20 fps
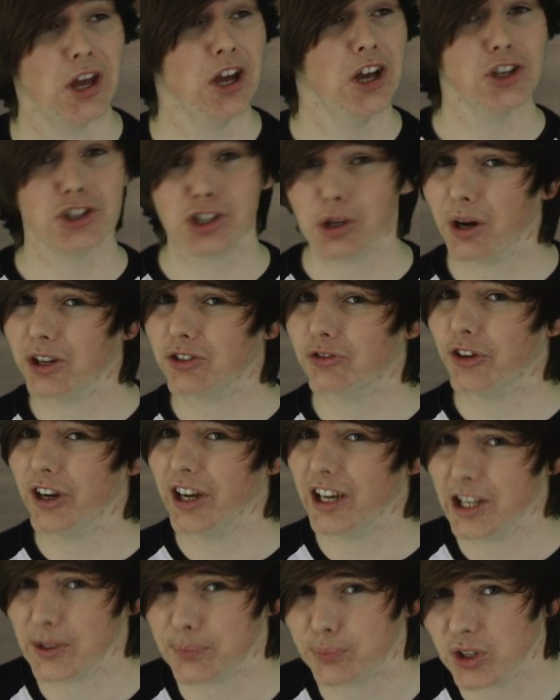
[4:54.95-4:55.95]
so I'd
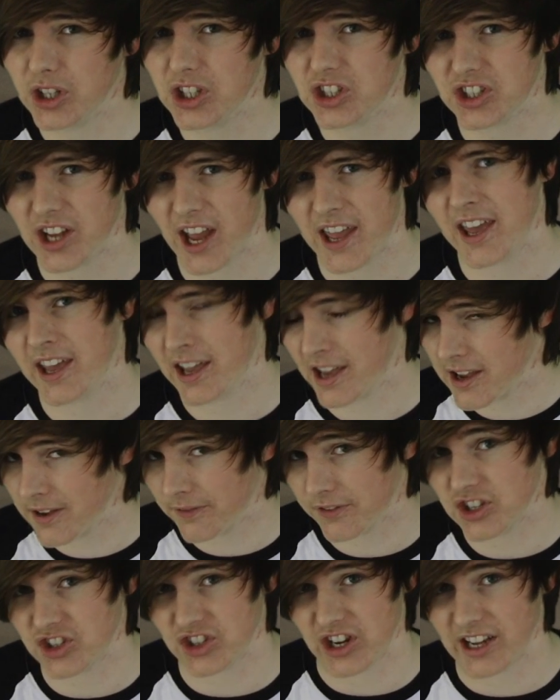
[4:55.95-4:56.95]
really appreciate it
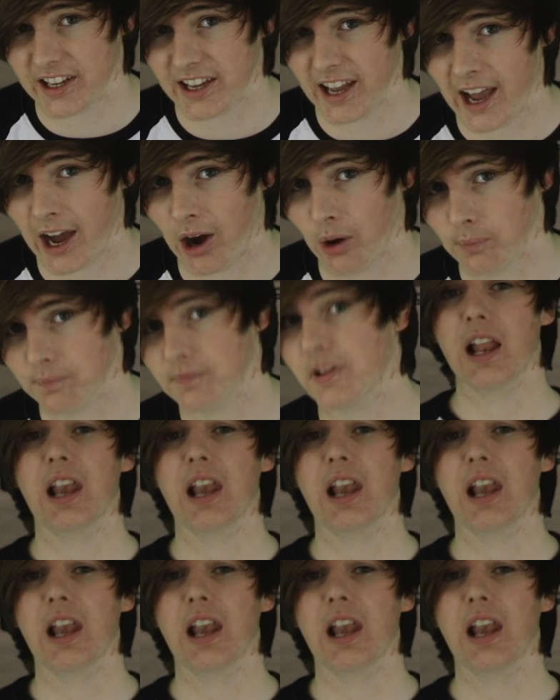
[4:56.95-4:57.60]
if you check it out.